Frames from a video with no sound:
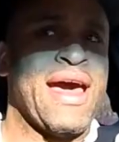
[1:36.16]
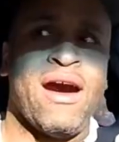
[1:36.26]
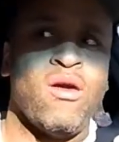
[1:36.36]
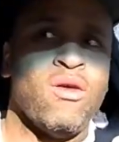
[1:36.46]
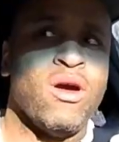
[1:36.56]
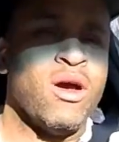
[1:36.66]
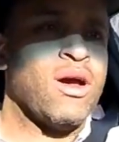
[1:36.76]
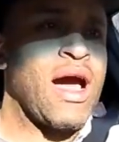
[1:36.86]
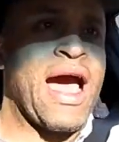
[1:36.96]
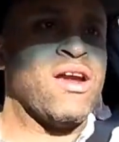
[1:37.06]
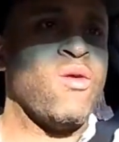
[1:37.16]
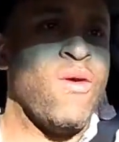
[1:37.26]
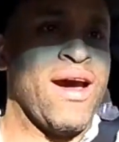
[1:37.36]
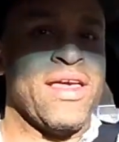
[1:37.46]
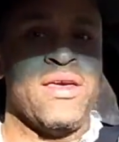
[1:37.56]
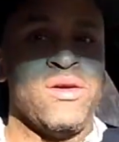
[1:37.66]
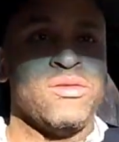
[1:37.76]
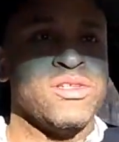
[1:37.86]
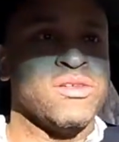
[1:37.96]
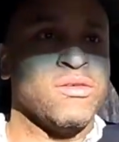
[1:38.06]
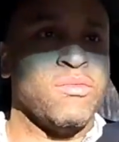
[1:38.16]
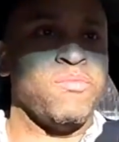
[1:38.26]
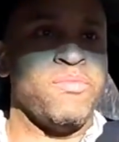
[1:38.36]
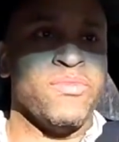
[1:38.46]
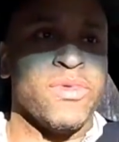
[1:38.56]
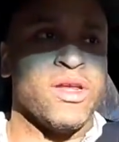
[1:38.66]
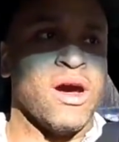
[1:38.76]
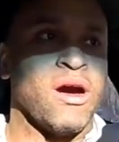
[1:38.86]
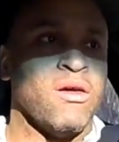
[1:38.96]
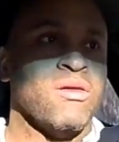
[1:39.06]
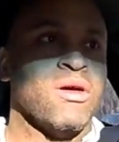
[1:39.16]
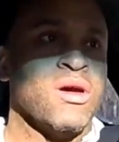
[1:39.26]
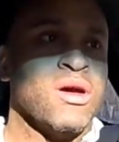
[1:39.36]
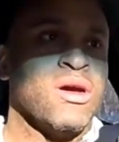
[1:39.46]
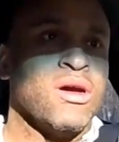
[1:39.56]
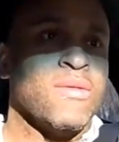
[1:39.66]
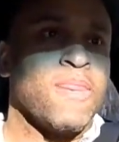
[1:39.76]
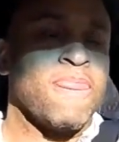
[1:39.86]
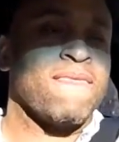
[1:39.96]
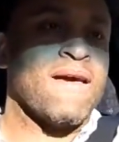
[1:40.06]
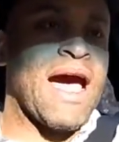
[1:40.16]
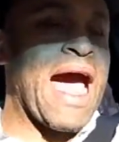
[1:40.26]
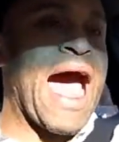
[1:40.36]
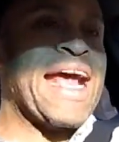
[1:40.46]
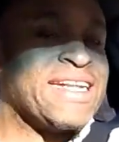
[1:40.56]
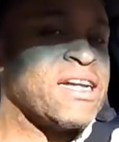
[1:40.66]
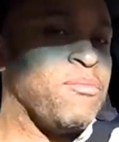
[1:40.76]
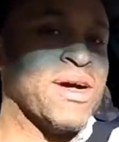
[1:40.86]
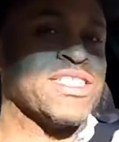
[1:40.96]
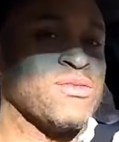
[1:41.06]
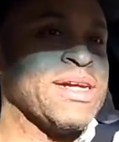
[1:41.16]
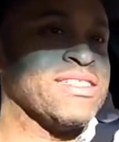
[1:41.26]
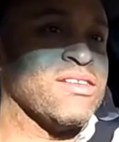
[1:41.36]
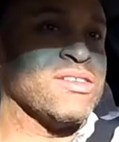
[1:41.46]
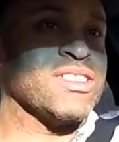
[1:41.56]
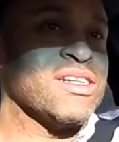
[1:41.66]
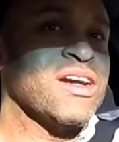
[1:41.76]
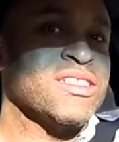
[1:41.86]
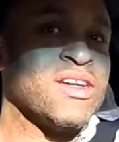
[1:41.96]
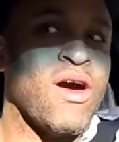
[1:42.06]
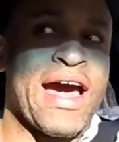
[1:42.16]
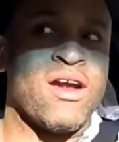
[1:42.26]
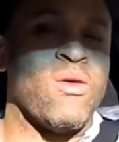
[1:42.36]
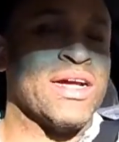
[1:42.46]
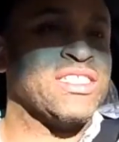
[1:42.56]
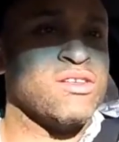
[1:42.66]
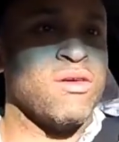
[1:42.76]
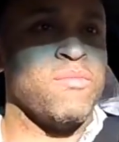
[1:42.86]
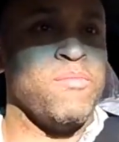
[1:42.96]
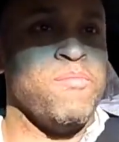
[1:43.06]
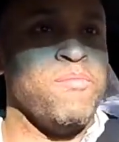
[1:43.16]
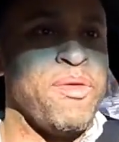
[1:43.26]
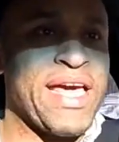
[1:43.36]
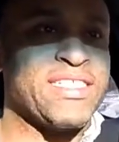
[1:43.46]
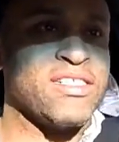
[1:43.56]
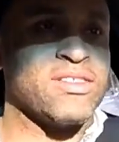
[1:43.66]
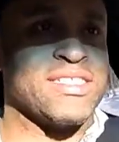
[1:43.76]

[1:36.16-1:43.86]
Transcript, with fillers: Now, I don't want you to, you know, I did a bunch of research, so I don't want you to base your